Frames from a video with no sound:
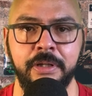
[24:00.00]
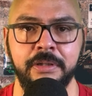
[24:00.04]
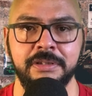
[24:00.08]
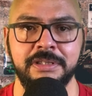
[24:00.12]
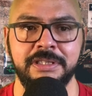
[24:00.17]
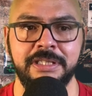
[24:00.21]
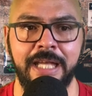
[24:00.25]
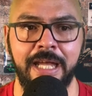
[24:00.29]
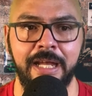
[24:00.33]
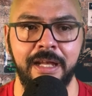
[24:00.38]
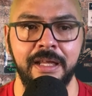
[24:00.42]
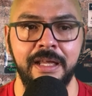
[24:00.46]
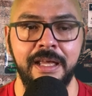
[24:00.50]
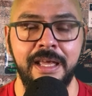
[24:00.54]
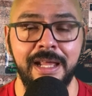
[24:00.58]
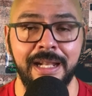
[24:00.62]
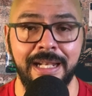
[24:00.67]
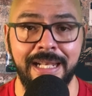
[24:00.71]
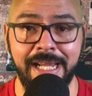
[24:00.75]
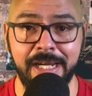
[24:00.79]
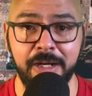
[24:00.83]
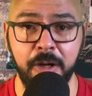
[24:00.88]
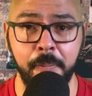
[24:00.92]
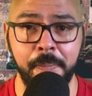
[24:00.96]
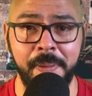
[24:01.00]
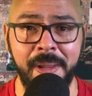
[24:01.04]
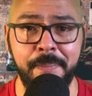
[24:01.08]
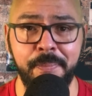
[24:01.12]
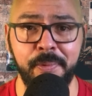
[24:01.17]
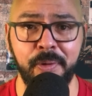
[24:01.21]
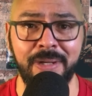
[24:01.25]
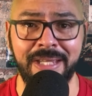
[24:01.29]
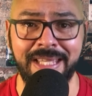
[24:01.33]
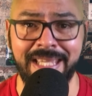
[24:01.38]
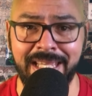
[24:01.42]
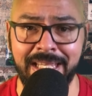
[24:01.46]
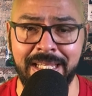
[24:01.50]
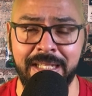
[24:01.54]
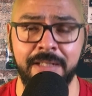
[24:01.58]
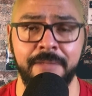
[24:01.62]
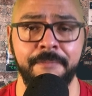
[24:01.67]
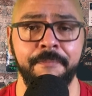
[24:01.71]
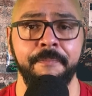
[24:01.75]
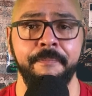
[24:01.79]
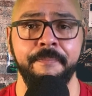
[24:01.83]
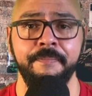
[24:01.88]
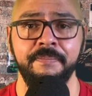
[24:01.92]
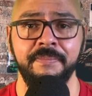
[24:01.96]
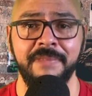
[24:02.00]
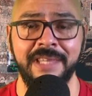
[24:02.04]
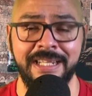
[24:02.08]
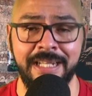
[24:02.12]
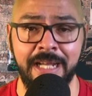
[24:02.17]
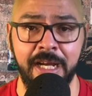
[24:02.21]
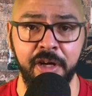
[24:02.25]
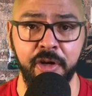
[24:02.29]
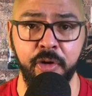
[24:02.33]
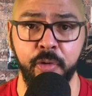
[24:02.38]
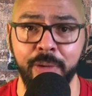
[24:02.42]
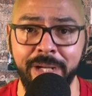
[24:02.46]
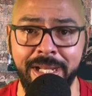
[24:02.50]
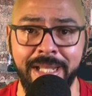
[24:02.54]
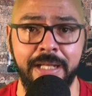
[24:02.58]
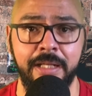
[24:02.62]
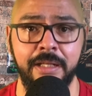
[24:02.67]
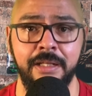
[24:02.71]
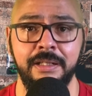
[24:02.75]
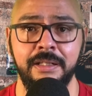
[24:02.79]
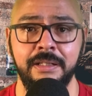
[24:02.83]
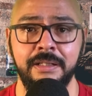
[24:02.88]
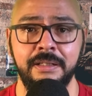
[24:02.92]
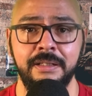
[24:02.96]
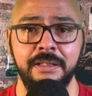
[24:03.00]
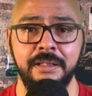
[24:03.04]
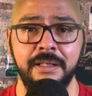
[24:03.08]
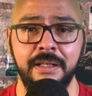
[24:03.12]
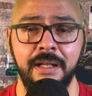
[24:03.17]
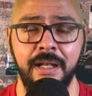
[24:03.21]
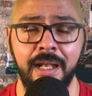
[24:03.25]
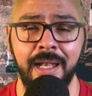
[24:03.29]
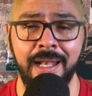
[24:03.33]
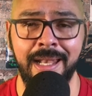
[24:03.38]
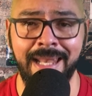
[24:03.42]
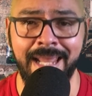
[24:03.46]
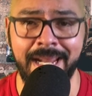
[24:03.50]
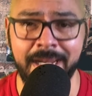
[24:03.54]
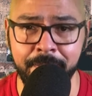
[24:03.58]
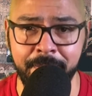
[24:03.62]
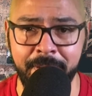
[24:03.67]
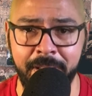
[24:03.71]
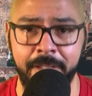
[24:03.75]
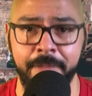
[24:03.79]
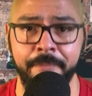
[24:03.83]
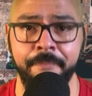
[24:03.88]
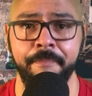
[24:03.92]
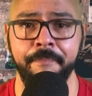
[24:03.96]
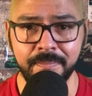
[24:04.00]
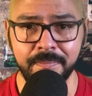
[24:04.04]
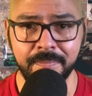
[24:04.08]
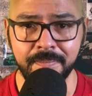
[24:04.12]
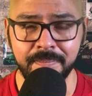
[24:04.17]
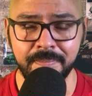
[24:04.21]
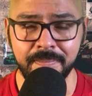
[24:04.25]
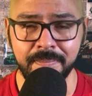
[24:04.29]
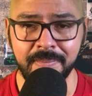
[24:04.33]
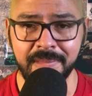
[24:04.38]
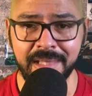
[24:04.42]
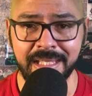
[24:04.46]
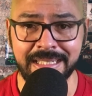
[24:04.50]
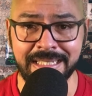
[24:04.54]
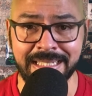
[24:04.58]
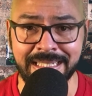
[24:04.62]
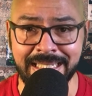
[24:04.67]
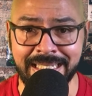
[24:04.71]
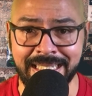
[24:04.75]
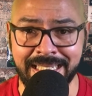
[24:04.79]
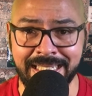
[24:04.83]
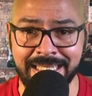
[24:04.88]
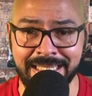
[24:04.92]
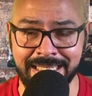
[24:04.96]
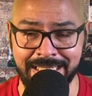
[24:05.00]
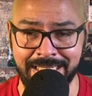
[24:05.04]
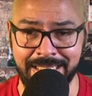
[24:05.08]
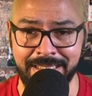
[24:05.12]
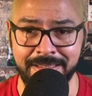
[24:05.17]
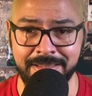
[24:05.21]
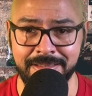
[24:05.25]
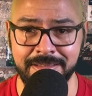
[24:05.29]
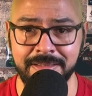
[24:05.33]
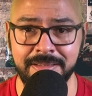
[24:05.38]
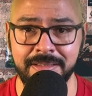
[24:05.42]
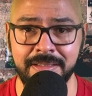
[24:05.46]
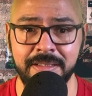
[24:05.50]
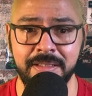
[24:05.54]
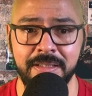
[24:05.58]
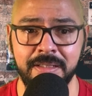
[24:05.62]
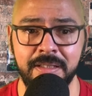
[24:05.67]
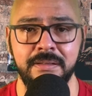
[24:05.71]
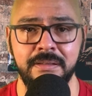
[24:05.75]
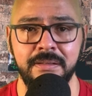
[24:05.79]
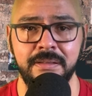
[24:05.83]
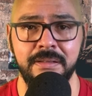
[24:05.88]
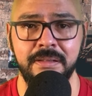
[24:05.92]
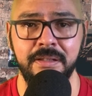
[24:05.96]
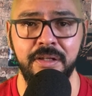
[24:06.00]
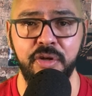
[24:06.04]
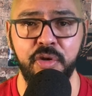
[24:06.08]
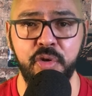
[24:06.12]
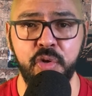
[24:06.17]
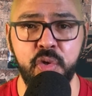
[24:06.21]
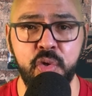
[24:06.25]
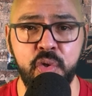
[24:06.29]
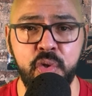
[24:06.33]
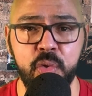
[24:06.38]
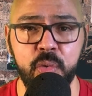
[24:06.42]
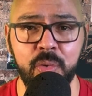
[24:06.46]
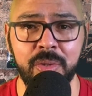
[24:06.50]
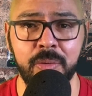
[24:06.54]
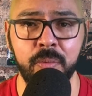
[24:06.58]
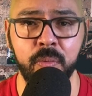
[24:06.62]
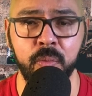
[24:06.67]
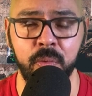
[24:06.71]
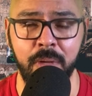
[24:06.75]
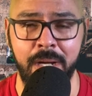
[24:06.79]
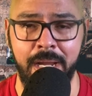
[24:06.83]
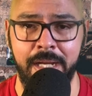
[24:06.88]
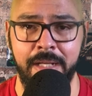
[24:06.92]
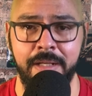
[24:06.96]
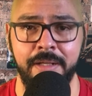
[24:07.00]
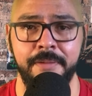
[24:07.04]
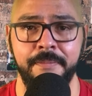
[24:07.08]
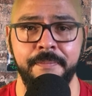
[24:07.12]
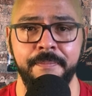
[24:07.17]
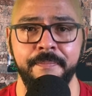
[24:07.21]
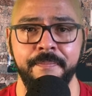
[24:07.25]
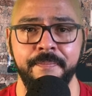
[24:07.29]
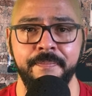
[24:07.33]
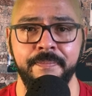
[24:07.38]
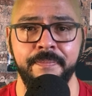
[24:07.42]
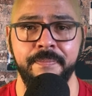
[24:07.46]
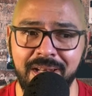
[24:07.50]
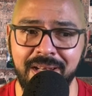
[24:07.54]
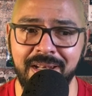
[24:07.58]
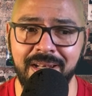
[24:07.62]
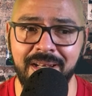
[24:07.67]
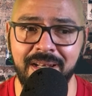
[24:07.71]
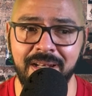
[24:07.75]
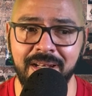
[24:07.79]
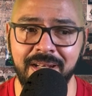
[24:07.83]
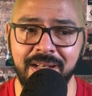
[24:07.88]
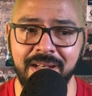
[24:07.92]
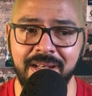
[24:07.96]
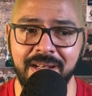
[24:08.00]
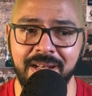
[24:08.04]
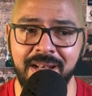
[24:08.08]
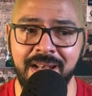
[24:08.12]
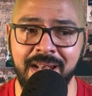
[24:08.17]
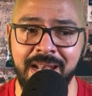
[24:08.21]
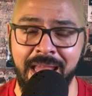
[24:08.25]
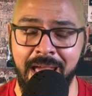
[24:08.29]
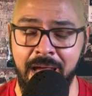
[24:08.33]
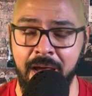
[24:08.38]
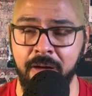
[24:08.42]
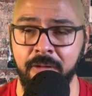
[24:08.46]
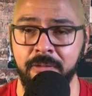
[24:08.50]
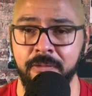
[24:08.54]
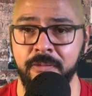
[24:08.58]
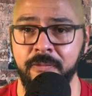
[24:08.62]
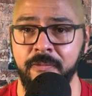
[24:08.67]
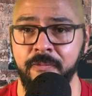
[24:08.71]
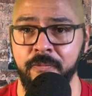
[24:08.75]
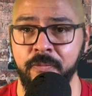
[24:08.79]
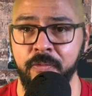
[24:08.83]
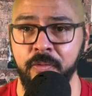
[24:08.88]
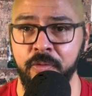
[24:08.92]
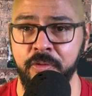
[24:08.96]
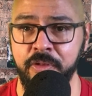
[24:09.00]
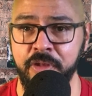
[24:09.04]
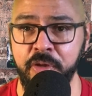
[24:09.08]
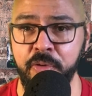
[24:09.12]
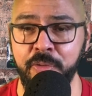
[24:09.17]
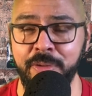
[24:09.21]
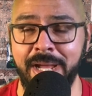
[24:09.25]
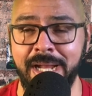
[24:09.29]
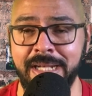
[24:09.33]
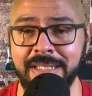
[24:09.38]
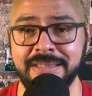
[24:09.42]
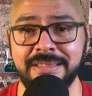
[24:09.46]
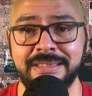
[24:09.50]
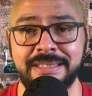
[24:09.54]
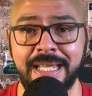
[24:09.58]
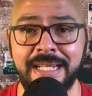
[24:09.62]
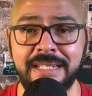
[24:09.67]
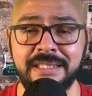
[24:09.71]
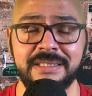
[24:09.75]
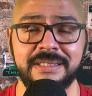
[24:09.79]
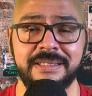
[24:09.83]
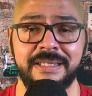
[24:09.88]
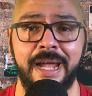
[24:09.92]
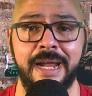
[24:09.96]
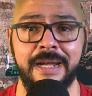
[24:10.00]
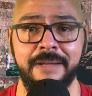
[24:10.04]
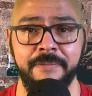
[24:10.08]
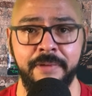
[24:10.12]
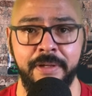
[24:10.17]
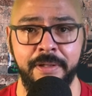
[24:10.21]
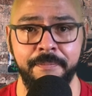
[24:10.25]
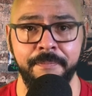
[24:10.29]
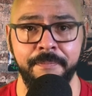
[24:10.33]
say, let our people in. And I agree. Let them in. Legally. Do it right. Now, for the United States side of it,